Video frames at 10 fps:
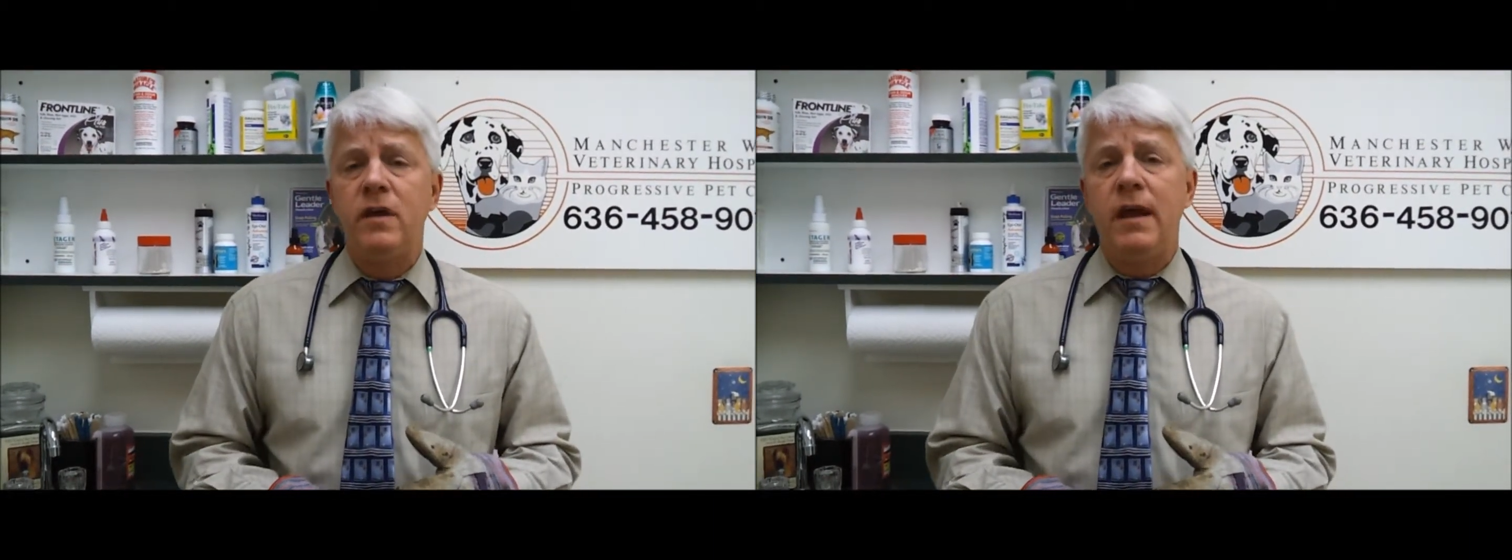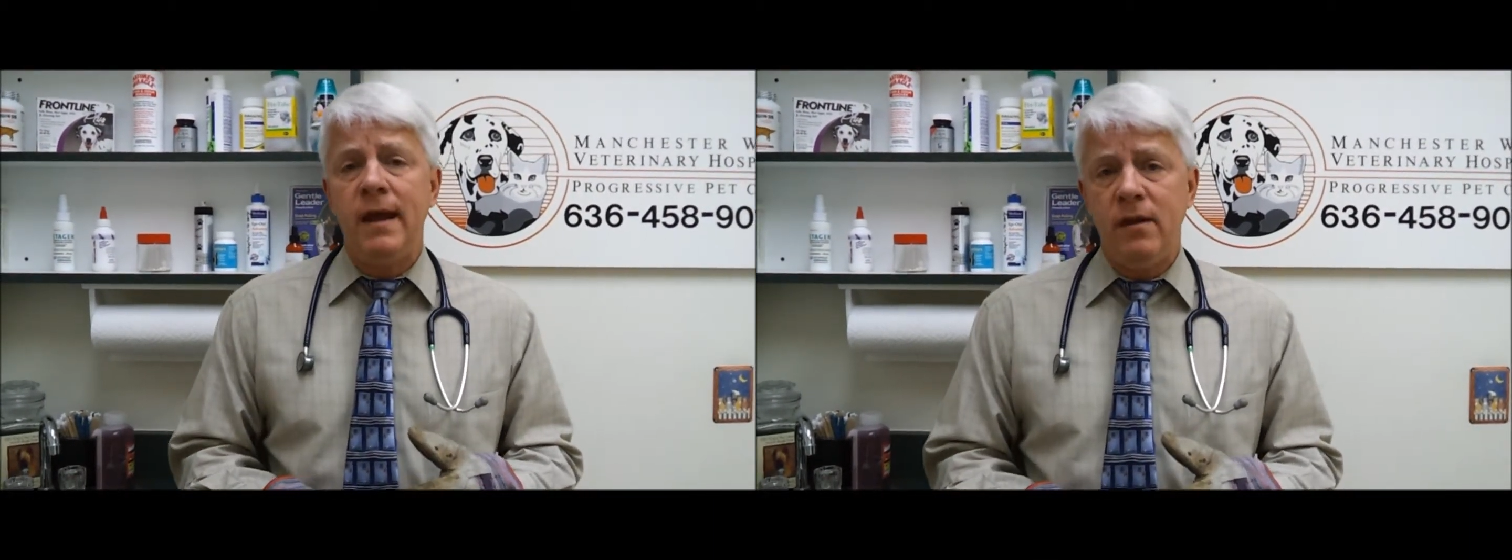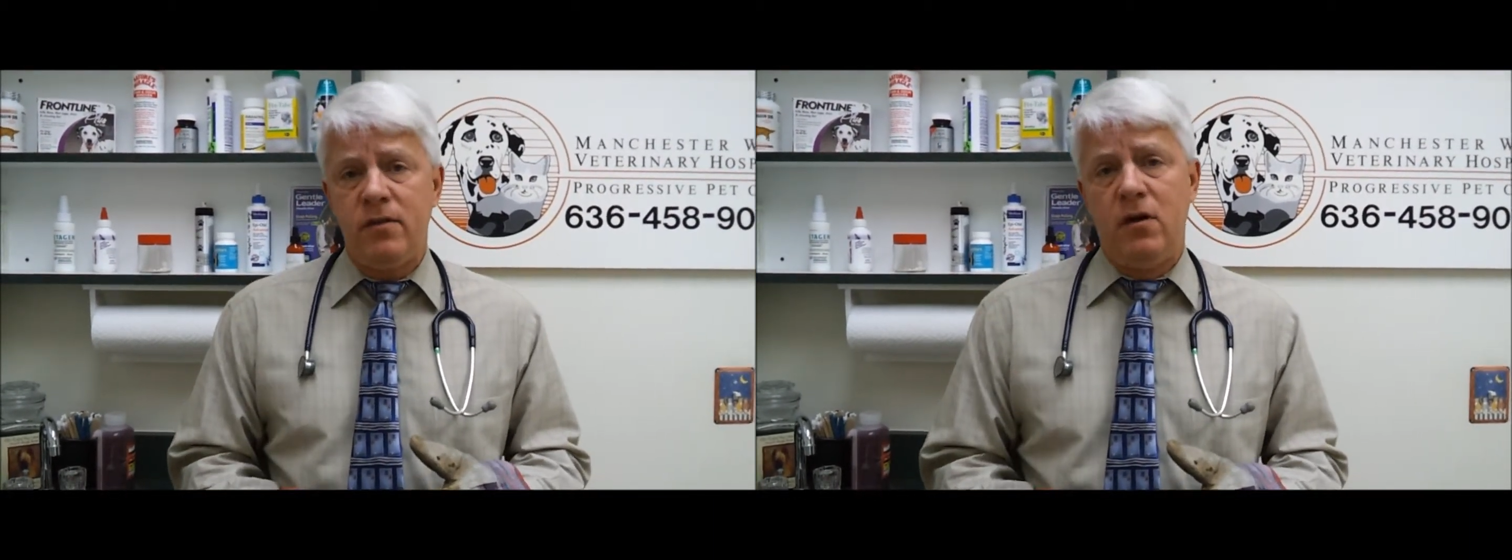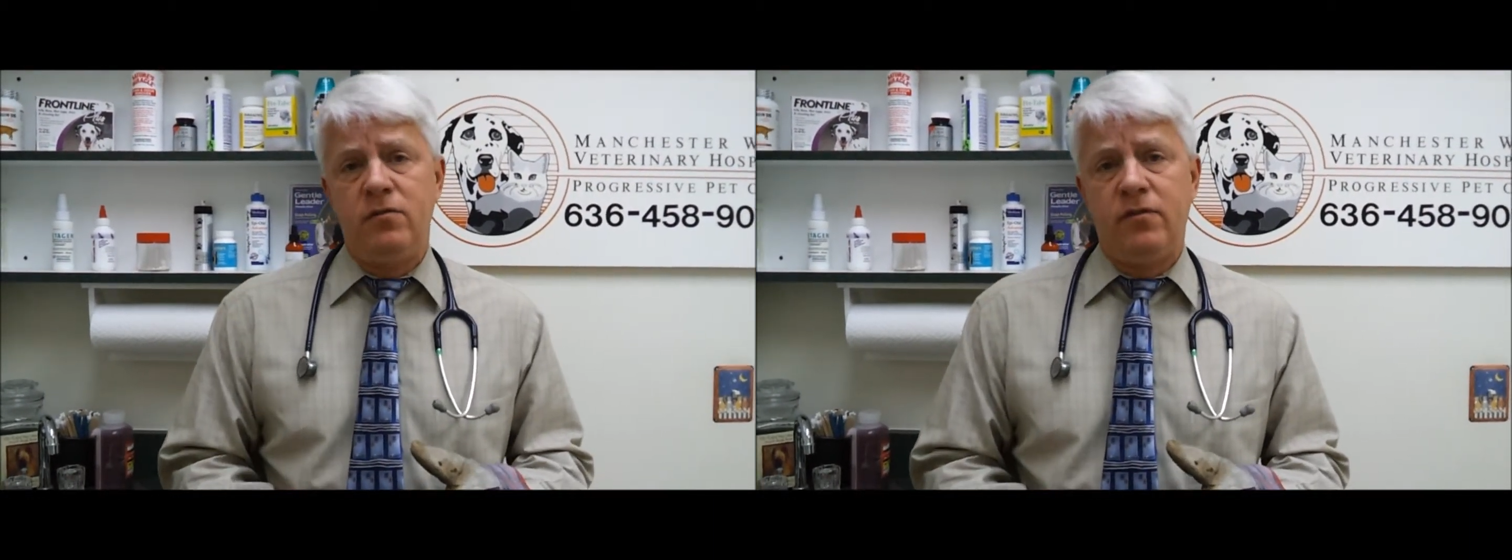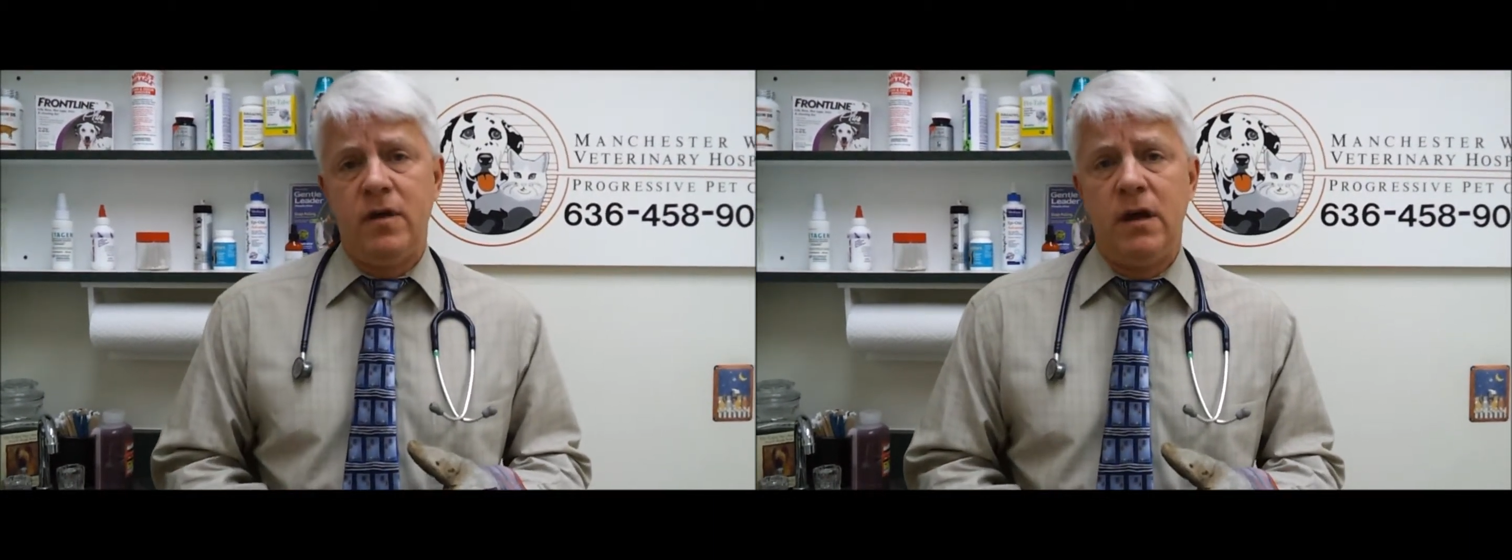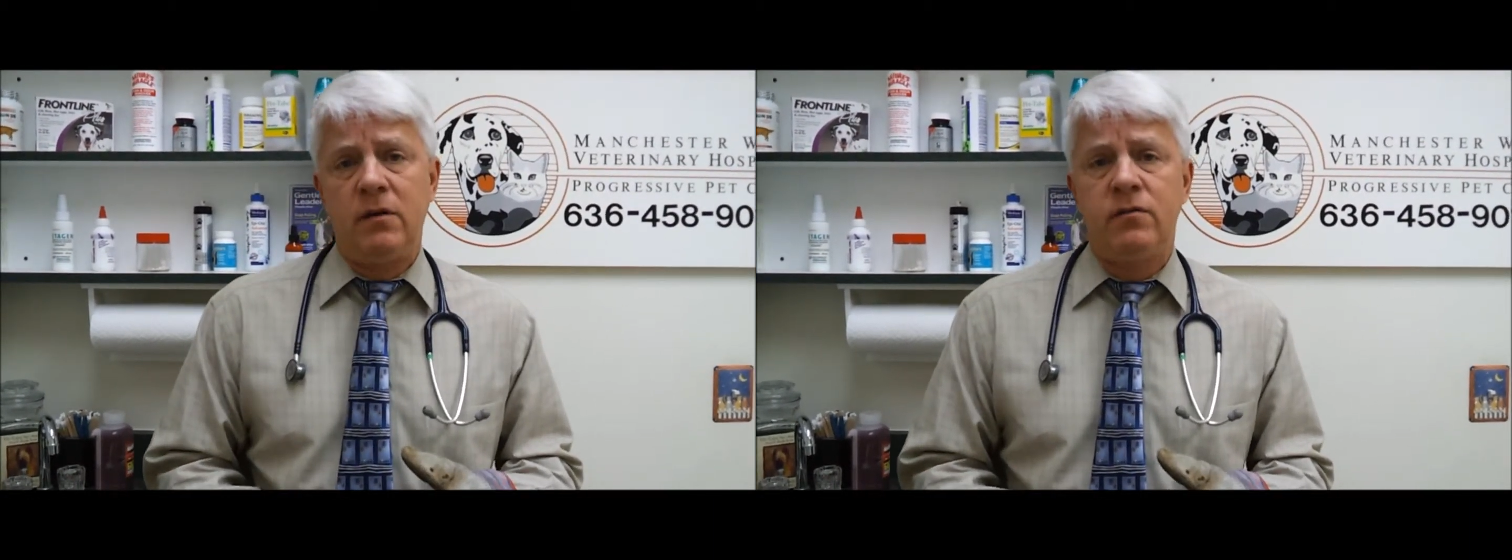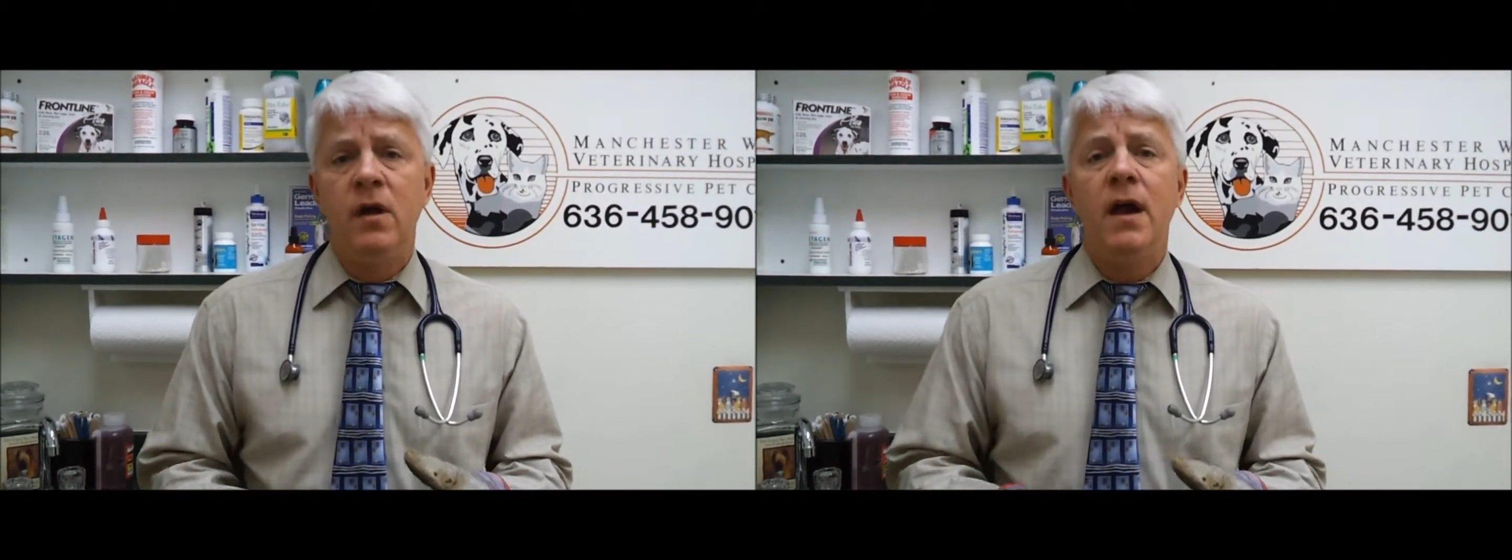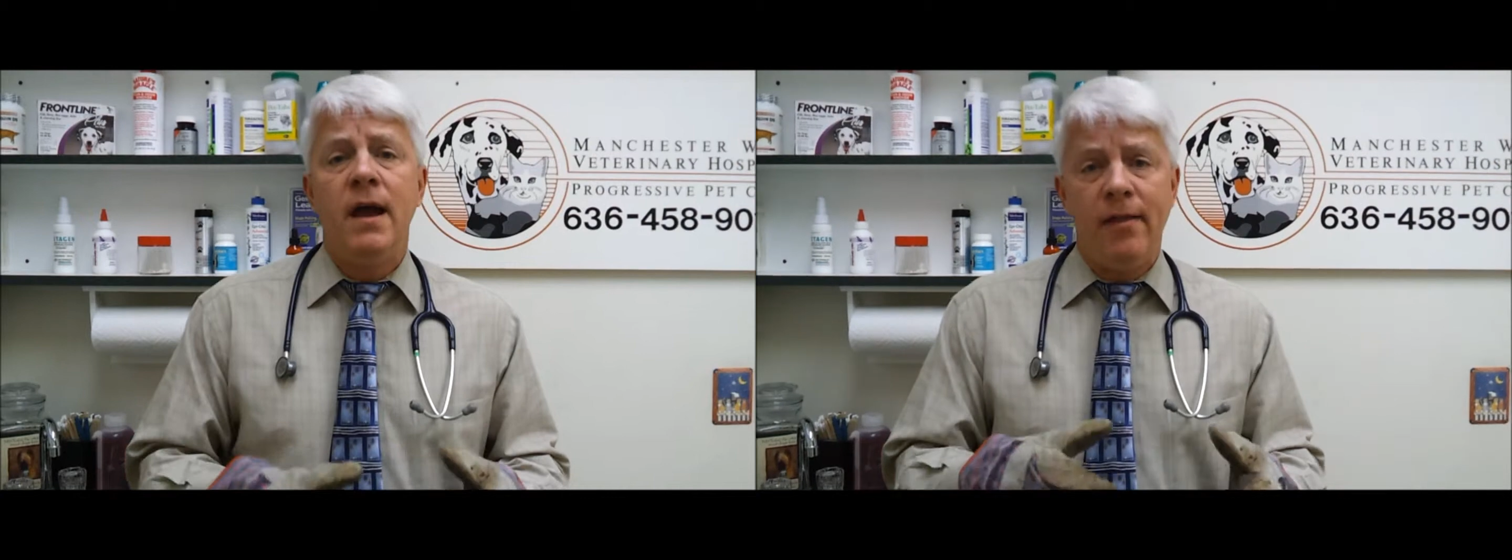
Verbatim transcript: to eat those things,